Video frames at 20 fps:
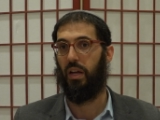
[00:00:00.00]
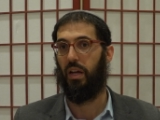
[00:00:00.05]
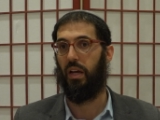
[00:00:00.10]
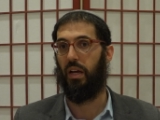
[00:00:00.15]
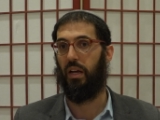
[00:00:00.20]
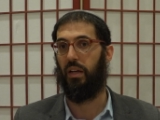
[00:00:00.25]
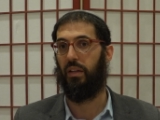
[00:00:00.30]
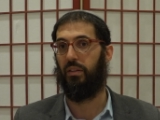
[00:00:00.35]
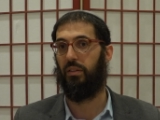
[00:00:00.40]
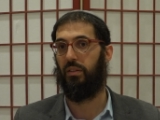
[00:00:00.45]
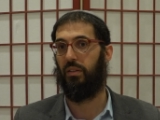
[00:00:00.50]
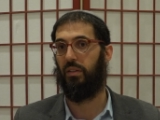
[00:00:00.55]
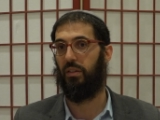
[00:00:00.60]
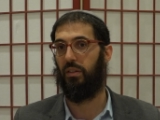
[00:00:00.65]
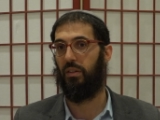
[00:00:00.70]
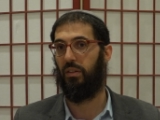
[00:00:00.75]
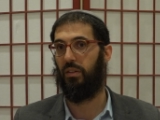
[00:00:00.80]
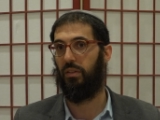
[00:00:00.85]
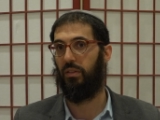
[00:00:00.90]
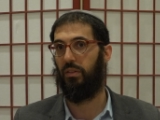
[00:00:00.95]
And
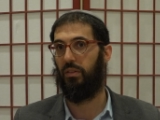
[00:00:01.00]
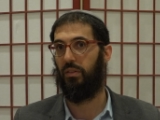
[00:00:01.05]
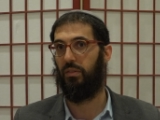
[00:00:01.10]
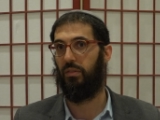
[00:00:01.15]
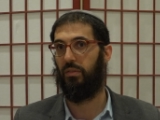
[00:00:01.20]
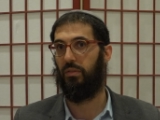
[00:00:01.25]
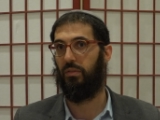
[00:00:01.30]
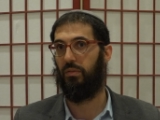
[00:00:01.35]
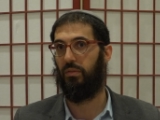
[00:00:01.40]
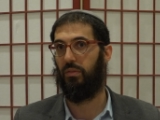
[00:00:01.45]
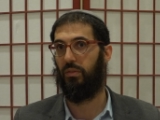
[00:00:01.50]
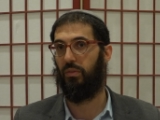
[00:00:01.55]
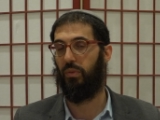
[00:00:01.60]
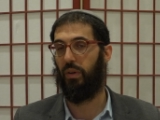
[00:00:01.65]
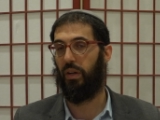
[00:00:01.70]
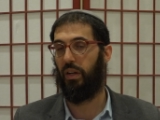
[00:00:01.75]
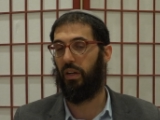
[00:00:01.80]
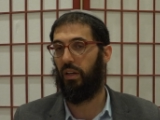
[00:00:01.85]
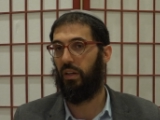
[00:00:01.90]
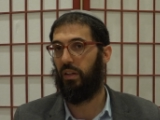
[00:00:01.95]
uh,
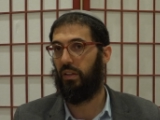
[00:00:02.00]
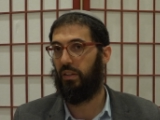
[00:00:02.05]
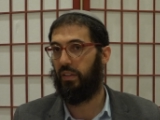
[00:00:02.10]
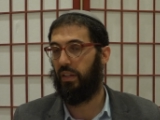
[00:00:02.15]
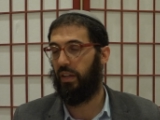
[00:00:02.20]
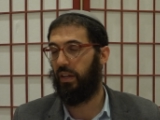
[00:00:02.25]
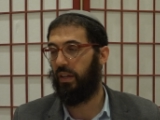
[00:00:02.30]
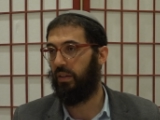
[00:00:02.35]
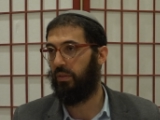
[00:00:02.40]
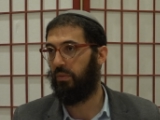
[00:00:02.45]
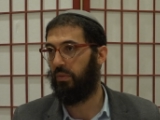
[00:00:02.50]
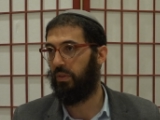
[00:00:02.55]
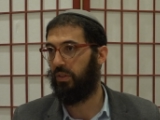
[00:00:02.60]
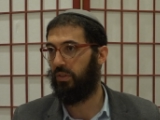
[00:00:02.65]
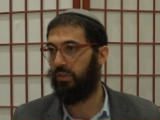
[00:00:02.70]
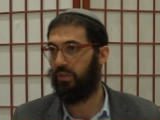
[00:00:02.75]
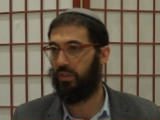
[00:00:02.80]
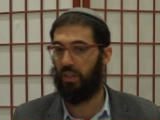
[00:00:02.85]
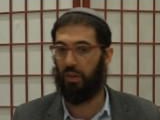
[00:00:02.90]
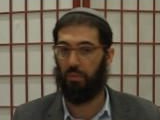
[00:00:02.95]
regular day, when
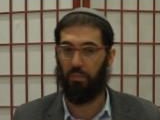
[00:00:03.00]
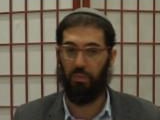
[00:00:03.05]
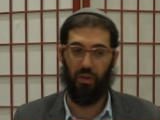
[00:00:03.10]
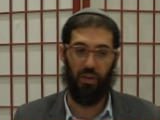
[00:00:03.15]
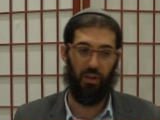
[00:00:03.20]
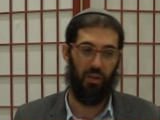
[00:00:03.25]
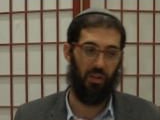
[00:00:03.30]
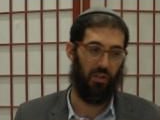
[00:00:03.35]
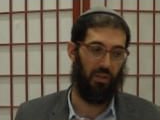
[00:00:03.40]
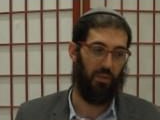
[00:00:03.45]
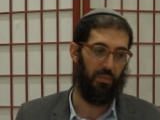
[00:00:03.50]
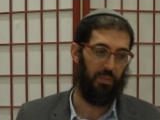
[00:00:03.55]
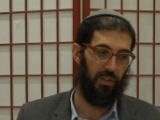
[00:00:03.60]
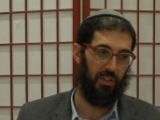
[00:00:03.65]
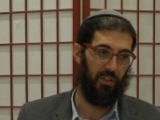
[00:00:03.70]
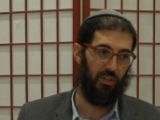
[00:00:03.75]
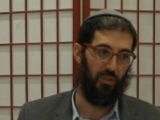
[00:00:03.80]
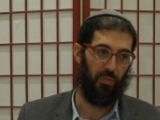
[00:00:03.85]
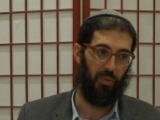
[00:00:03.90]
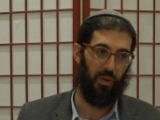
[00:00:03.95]
you say bracha on a
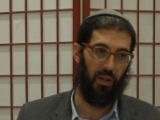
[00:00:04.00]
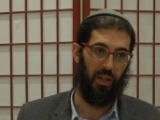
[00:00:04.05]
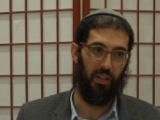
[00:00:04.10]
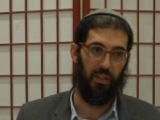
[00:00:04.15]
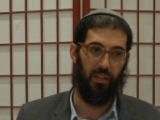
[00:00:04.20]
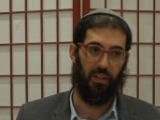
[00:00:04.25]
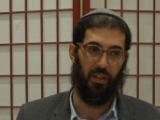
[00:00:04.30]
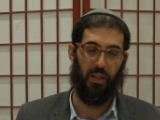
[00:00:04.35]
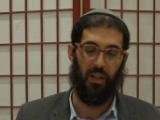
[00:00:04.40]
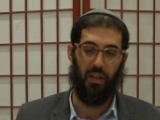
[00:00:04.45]
piece of bread,